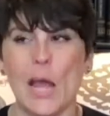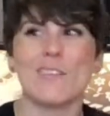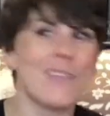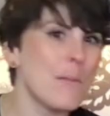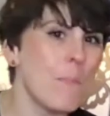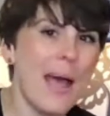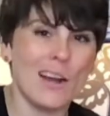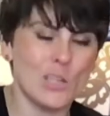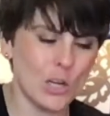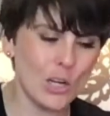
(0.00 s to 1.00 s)
And then
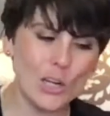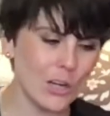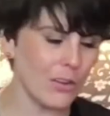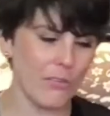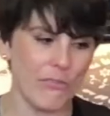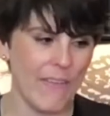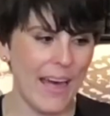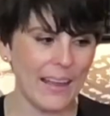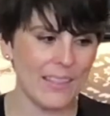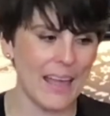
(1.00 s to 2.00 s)
back to her, the
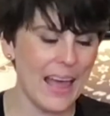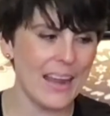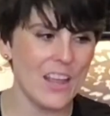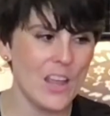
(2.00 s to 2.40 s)
fact that